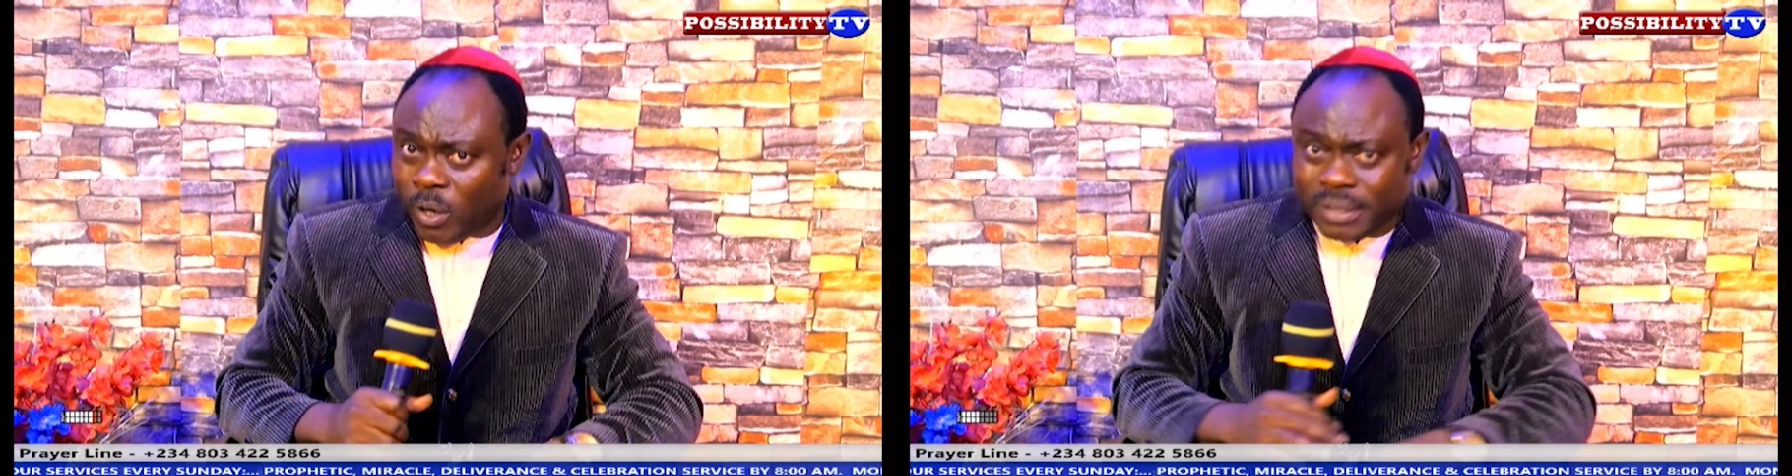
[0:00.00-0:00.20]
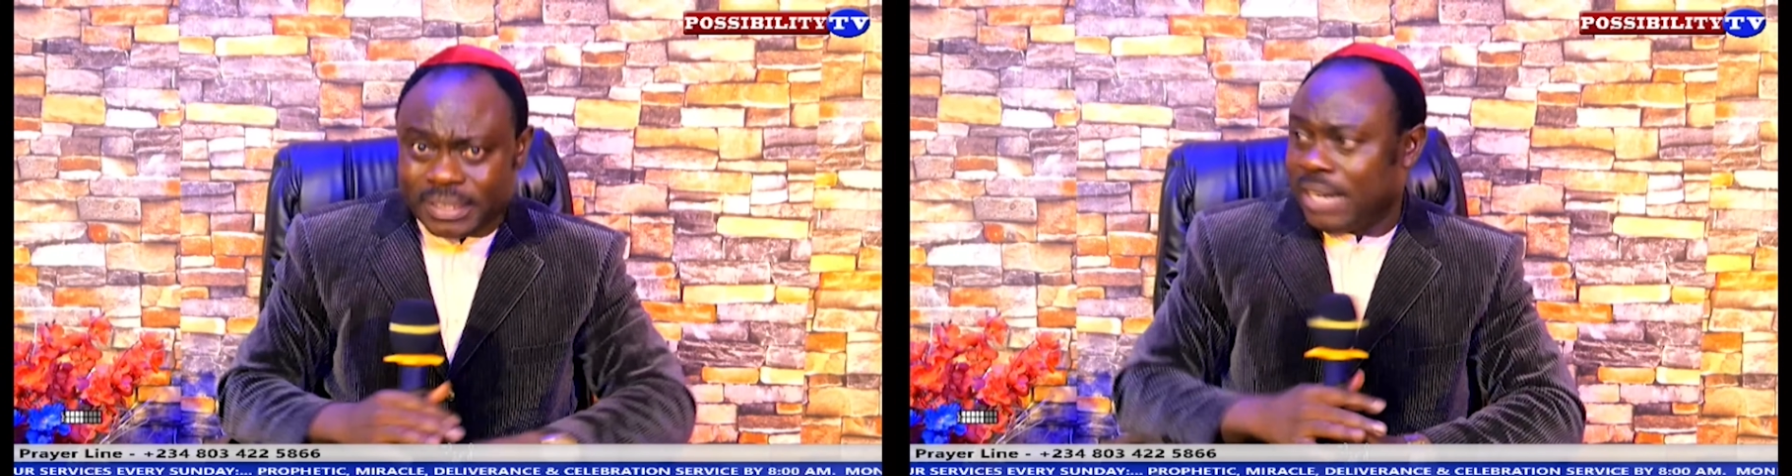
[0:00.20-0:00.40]
I
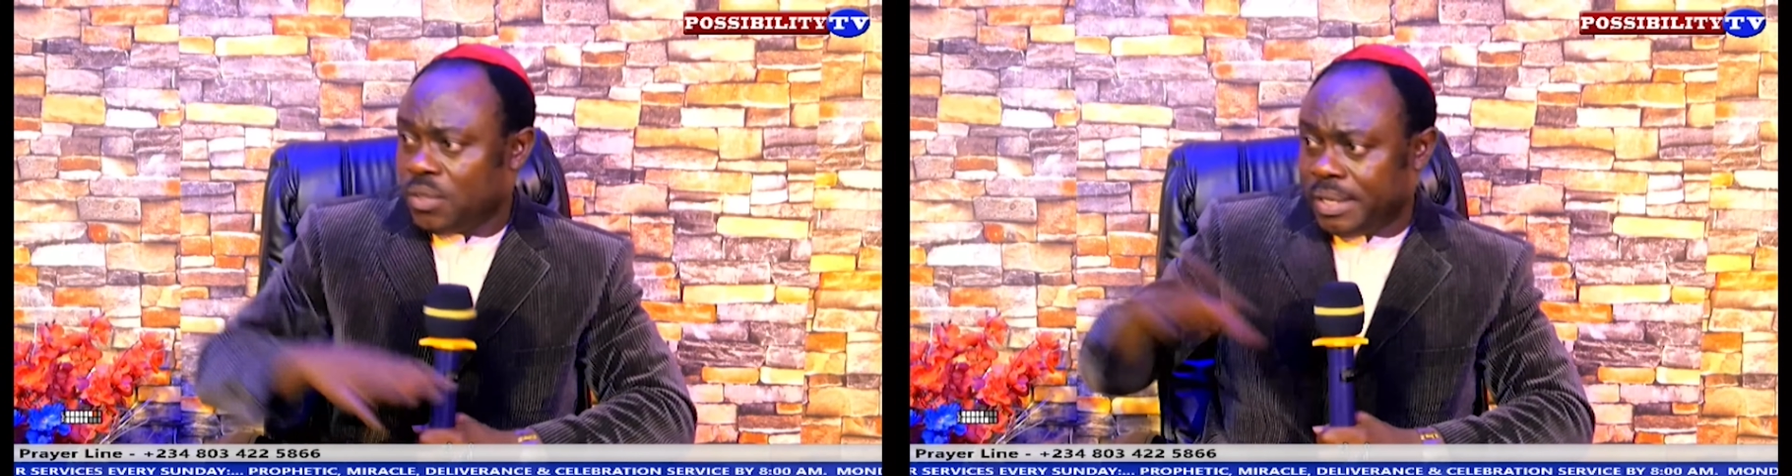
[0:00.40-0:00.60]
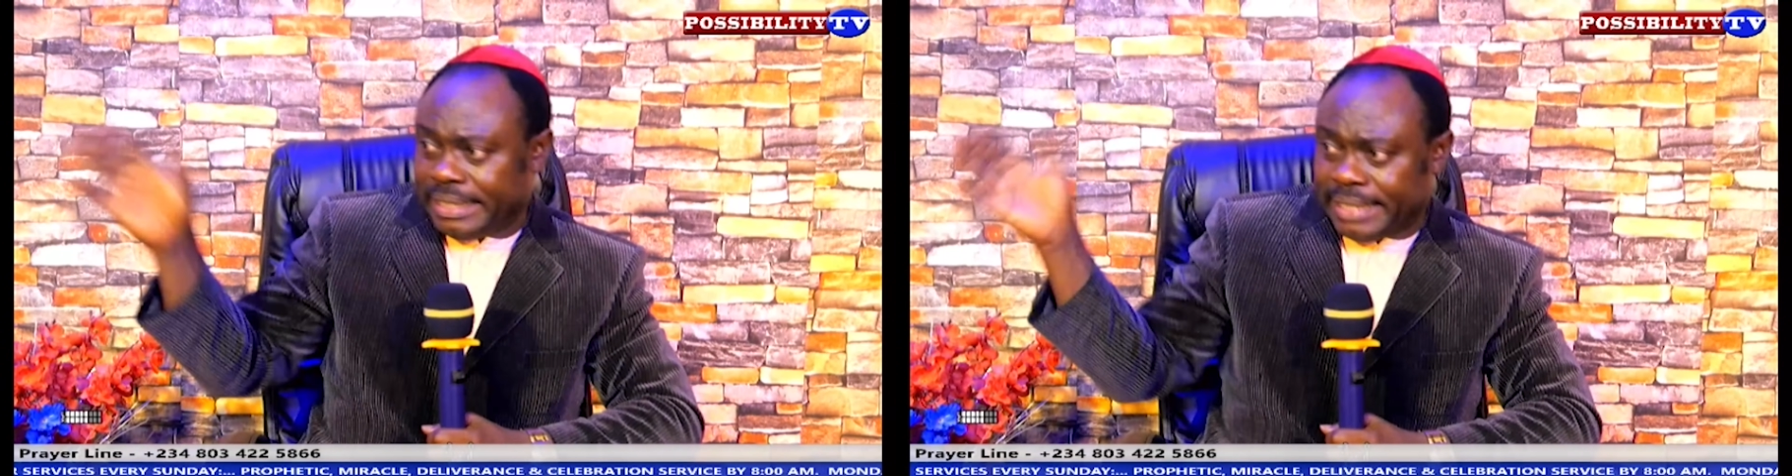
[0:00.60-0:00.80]
don't know the
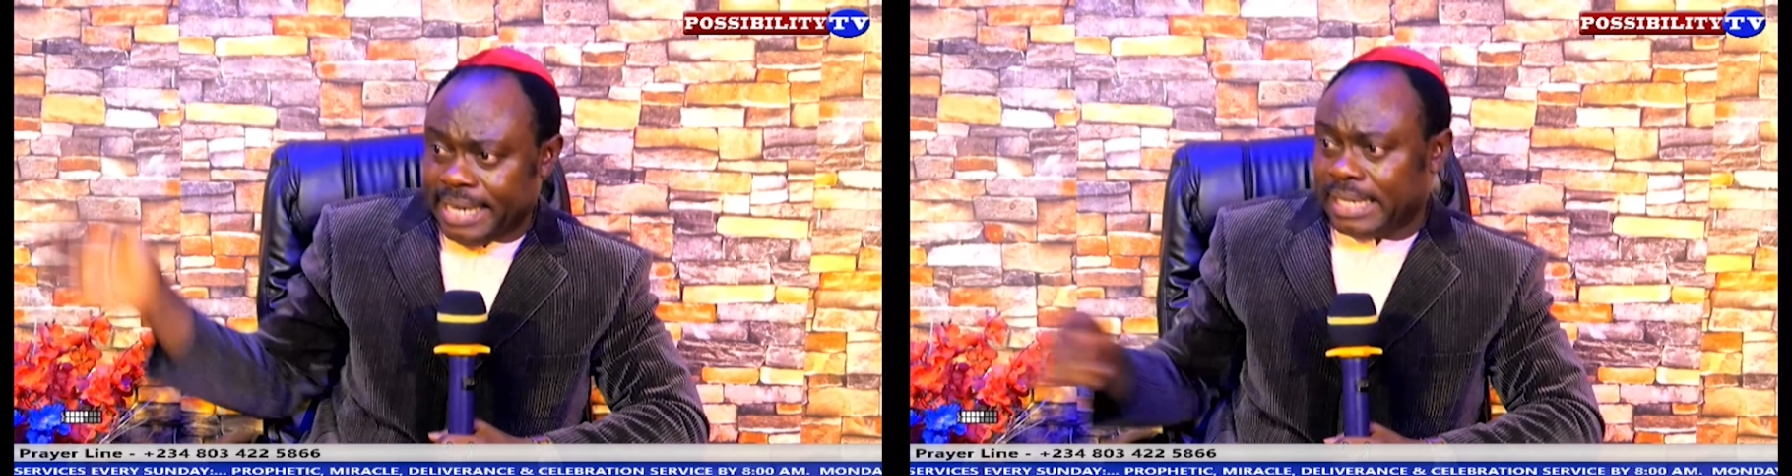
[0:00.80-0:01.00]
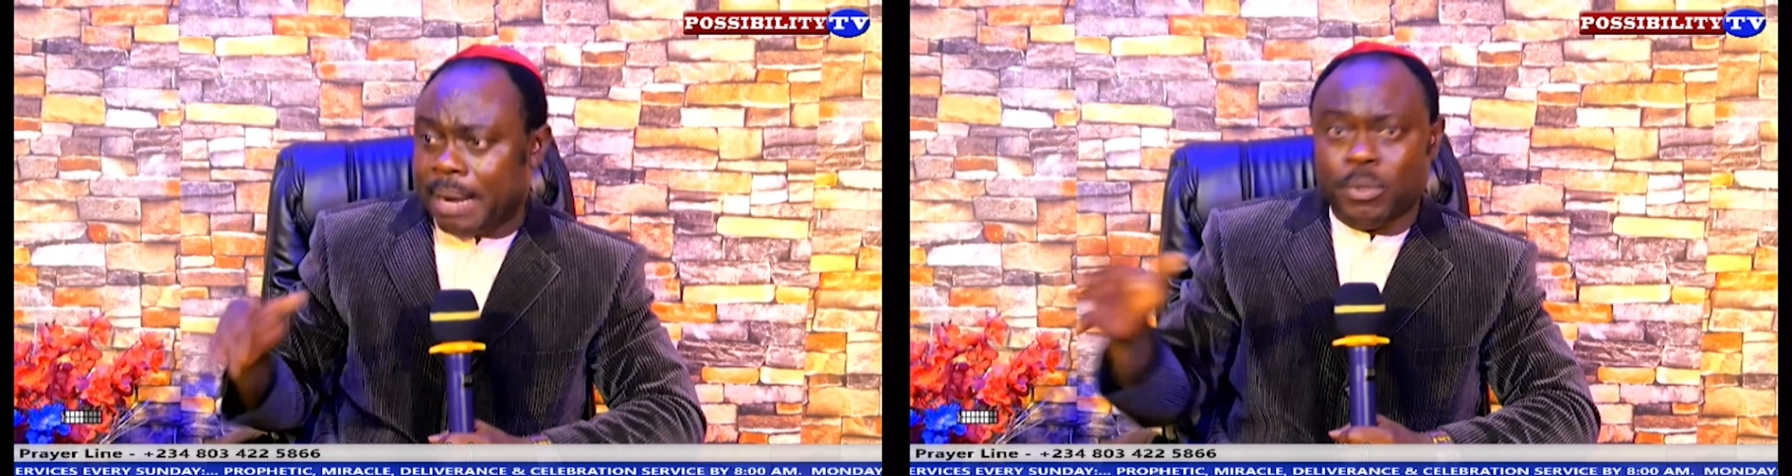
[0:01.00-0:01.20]
things that are blocked,